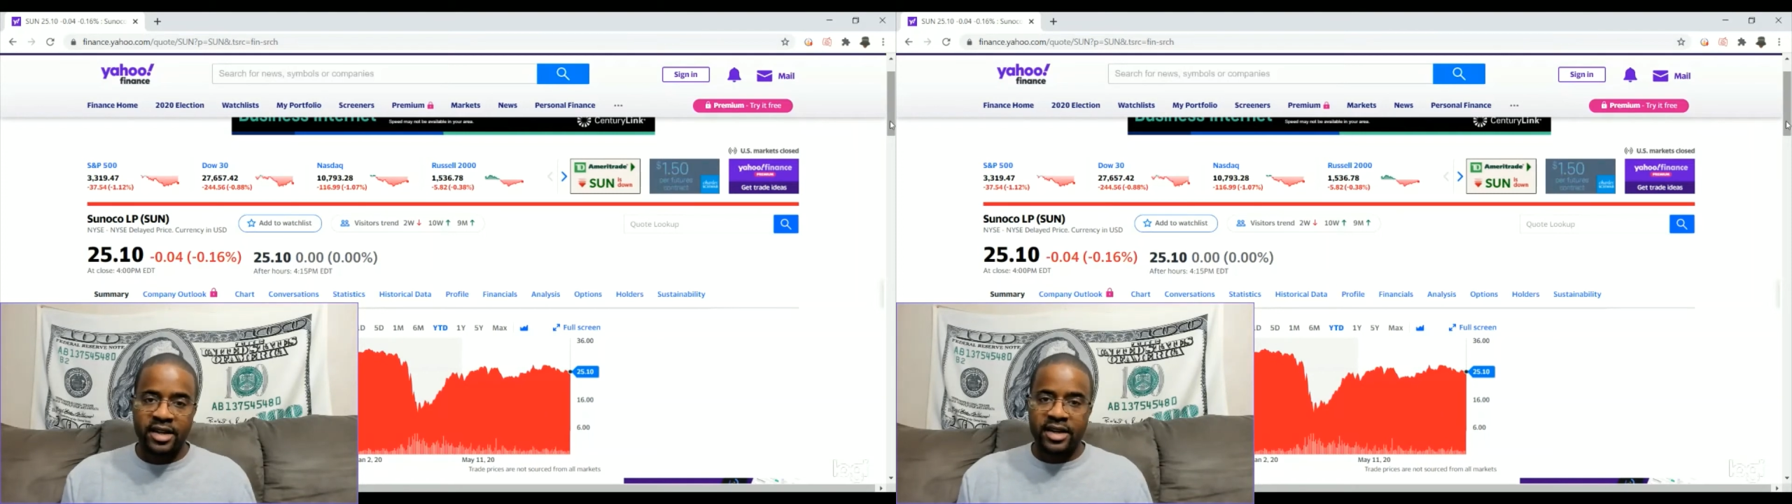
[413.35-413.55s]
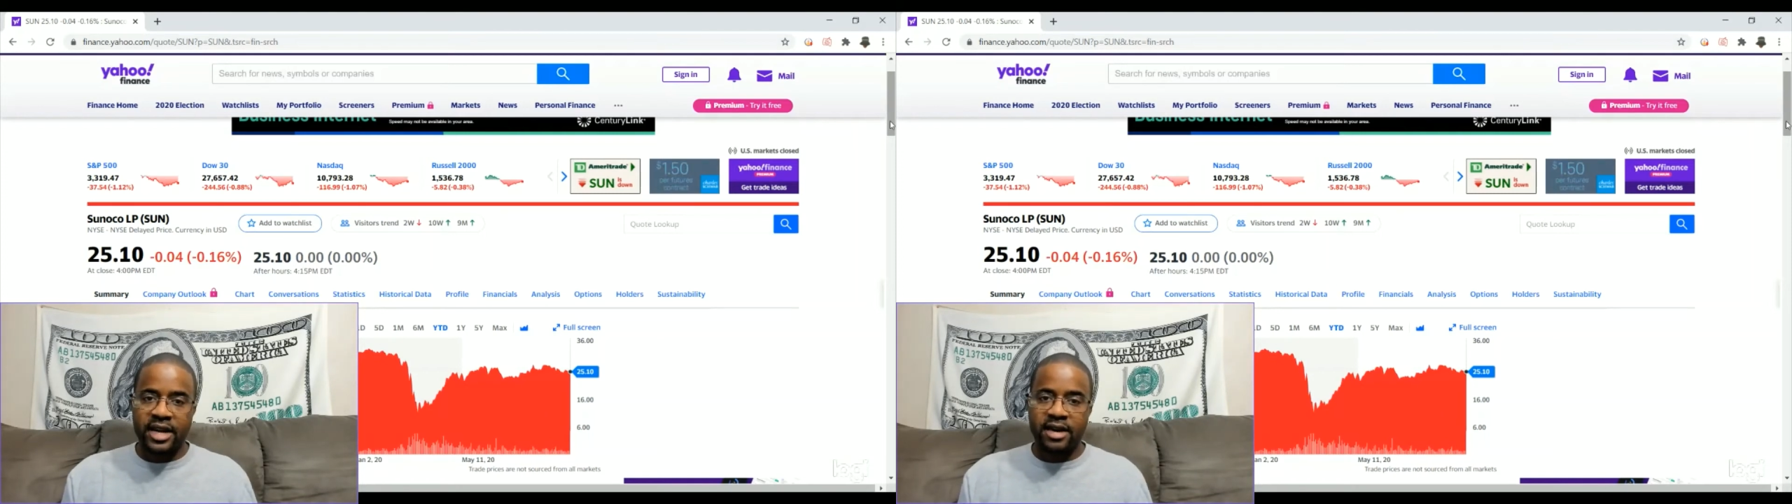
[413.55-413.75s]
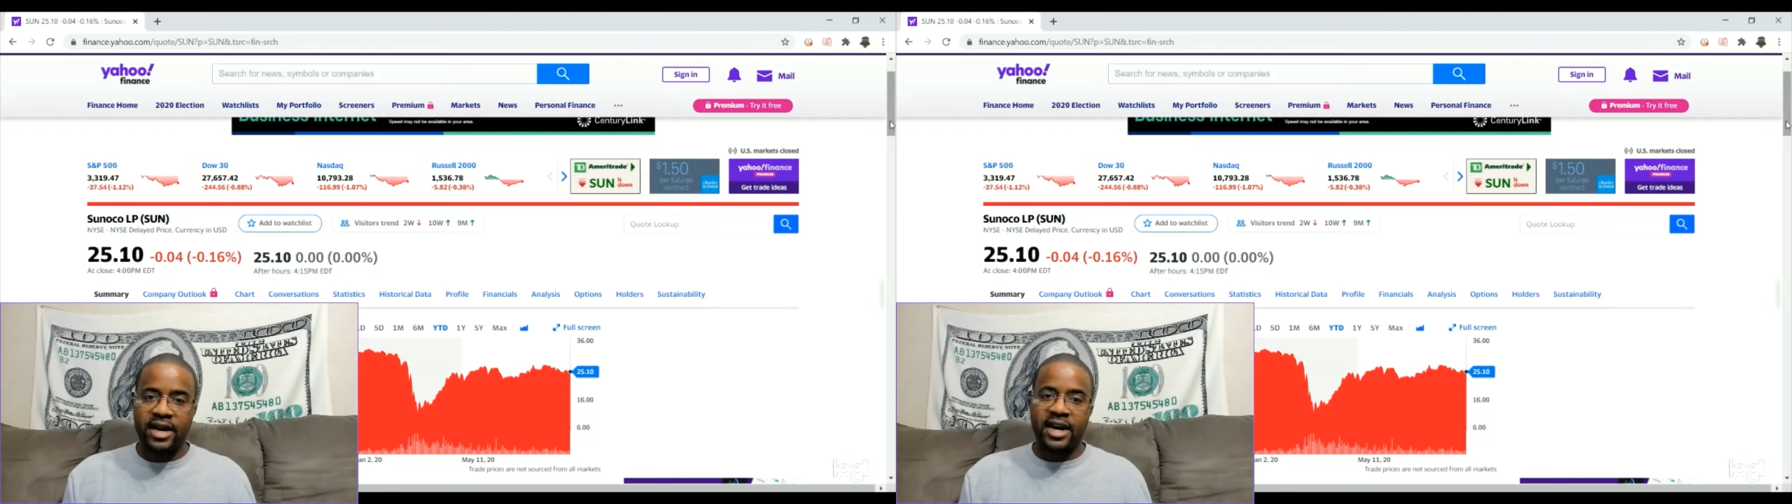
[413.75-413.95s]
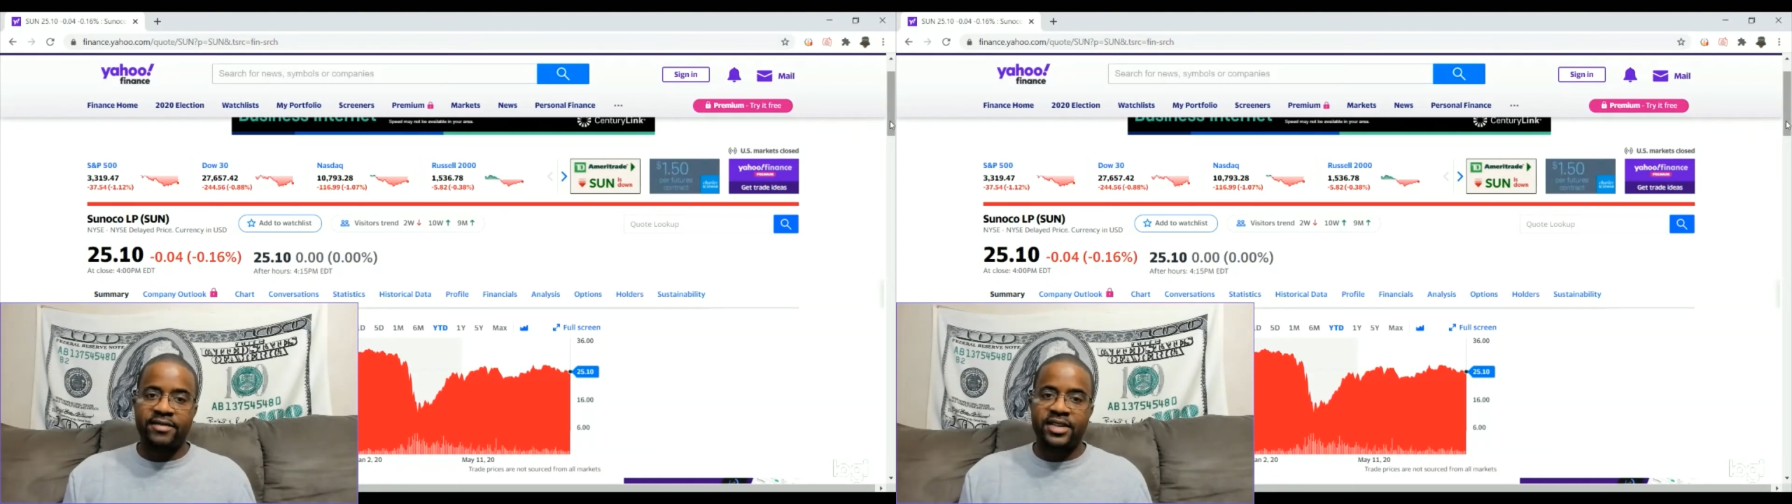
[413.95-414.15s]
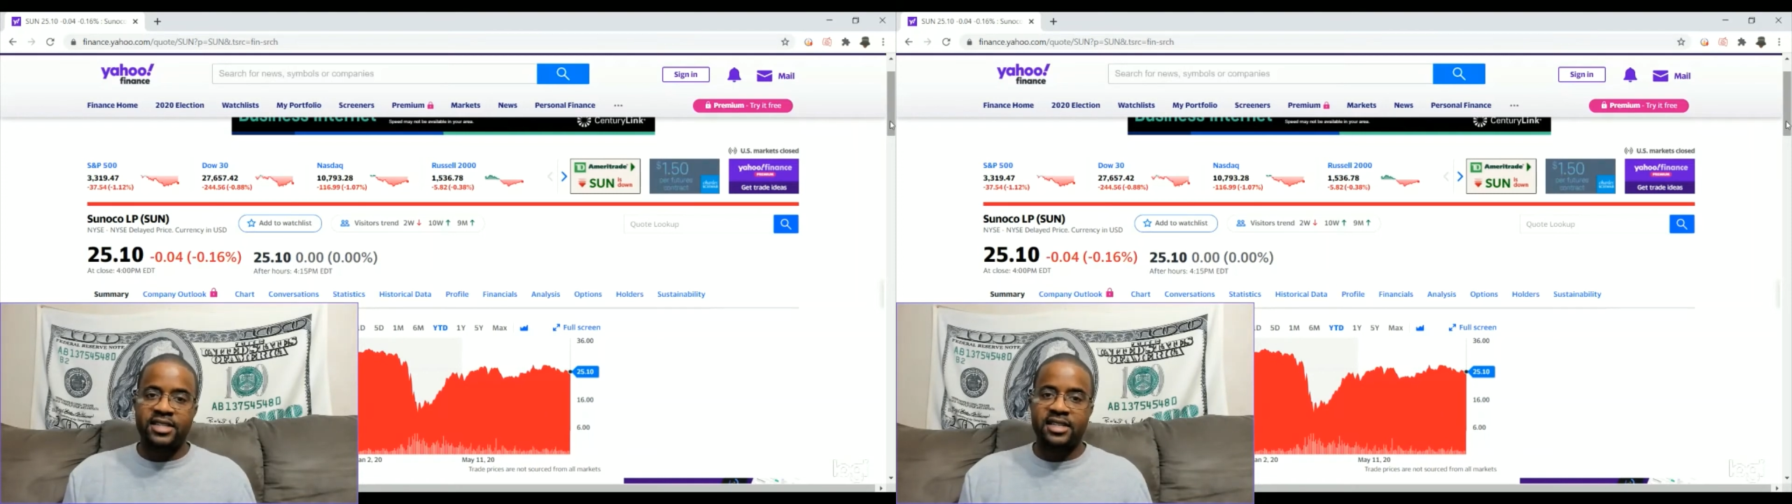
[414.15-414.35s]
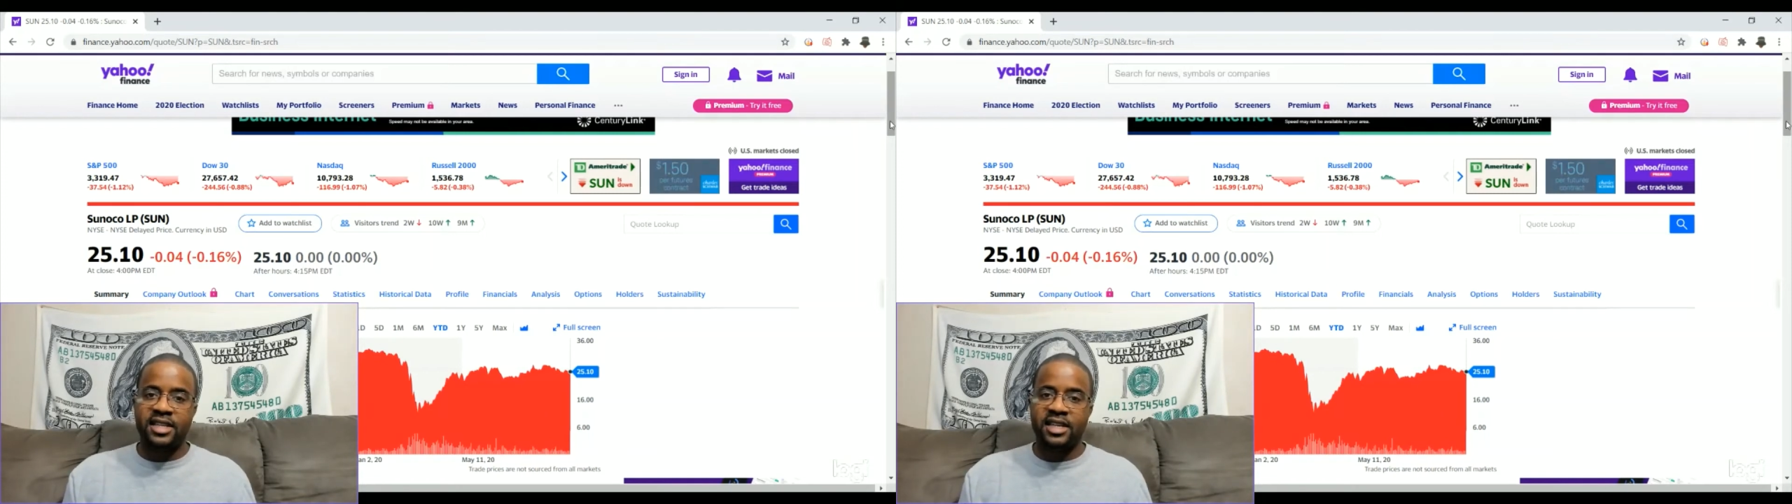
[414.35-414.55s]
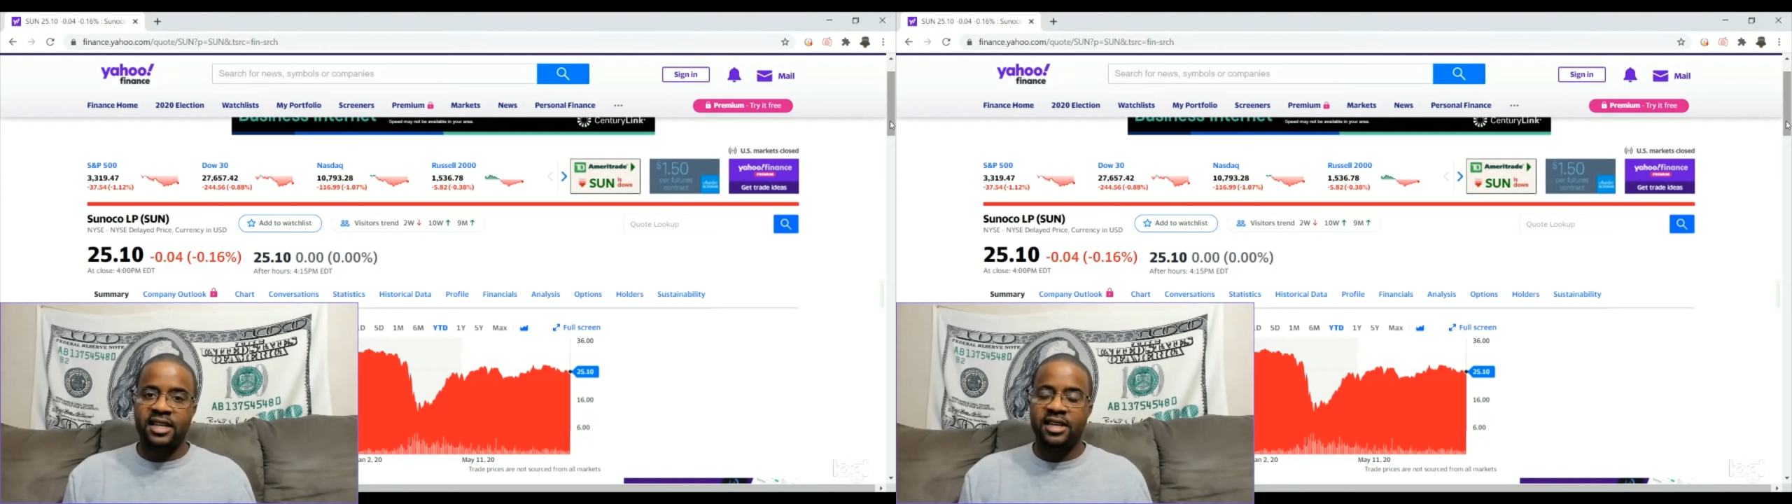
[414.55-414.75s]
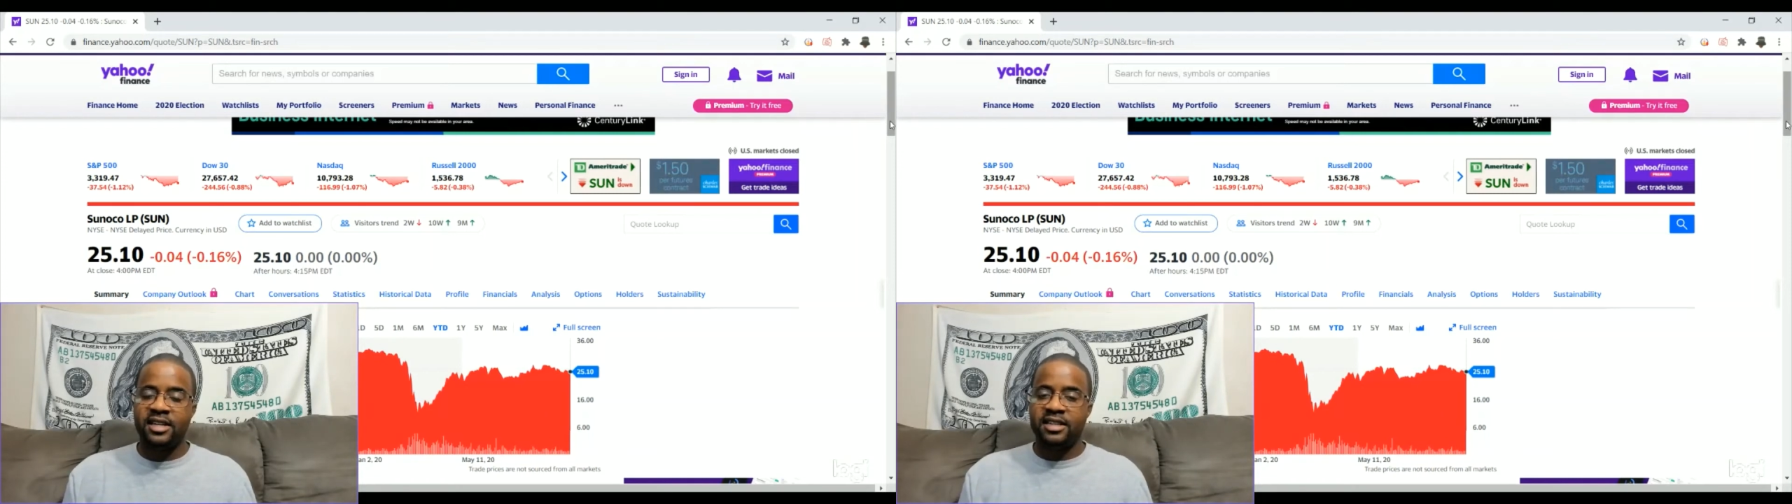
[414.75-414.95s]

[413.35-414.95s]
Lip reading: Now, obviously,